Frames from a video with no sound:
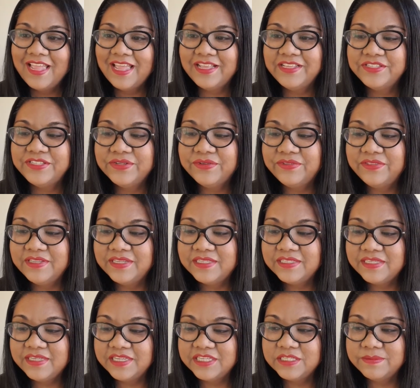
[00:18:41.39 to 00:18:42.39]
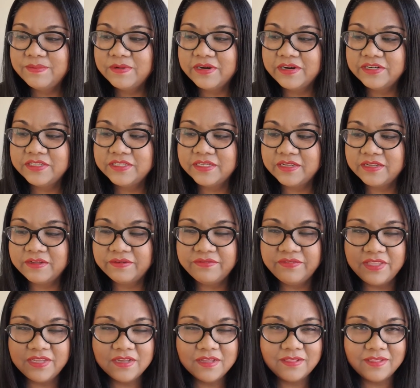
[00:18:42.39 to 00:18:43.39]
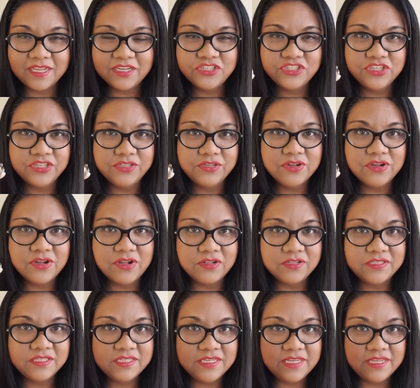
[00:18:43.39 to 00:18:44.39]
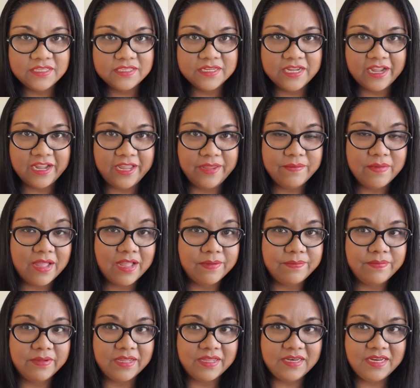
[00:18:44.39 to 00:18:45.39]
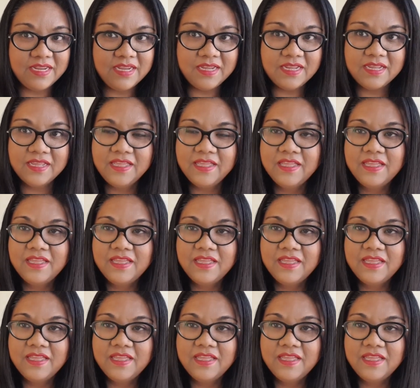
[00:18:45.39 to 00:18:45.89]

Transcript: And so this is part of the collection called Tea Time à Paris.